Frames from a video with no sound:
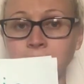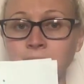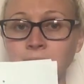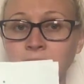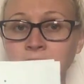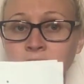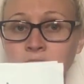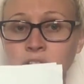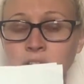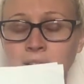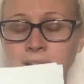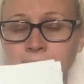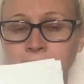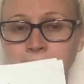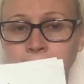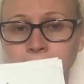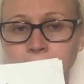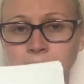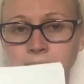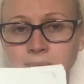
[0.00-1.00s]
Fishing.
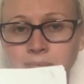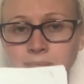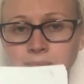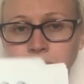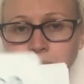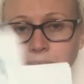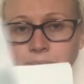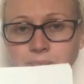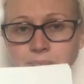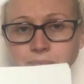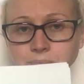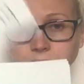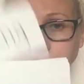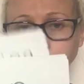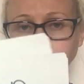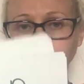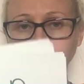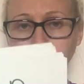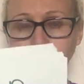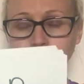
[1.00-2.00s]

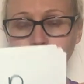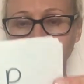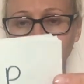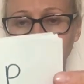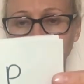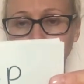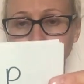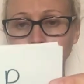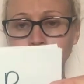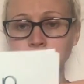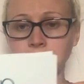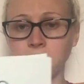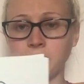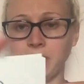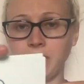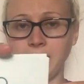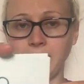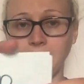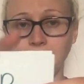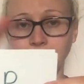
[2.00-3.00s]
And there's lots of
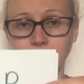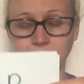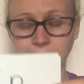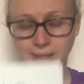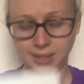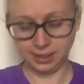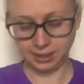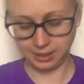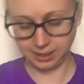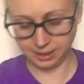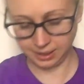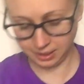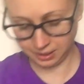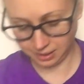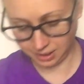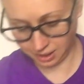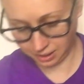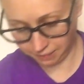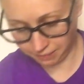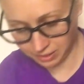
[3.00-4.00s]
I
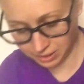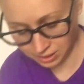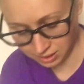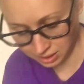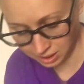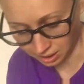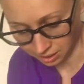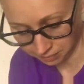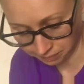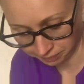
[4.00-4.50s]
there, isn't there?